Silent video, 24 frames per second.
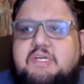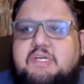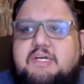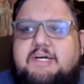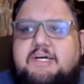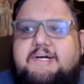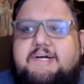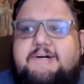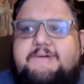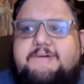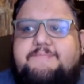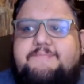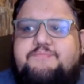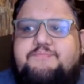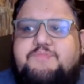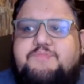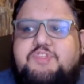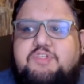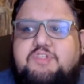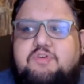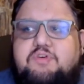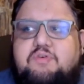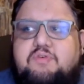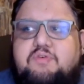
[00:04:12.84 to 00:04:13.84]
Um,
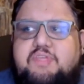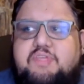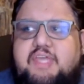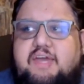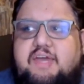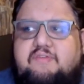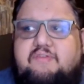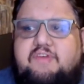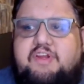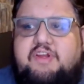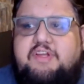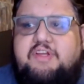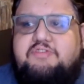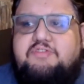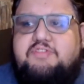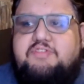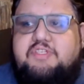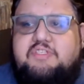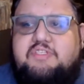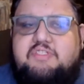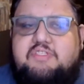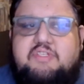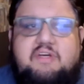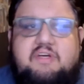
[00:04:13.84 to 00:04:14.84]
so yeah, very
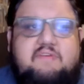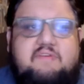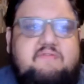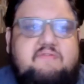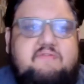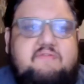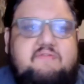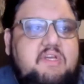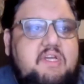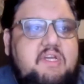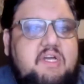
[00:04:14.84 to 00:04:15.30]
interesting stuff.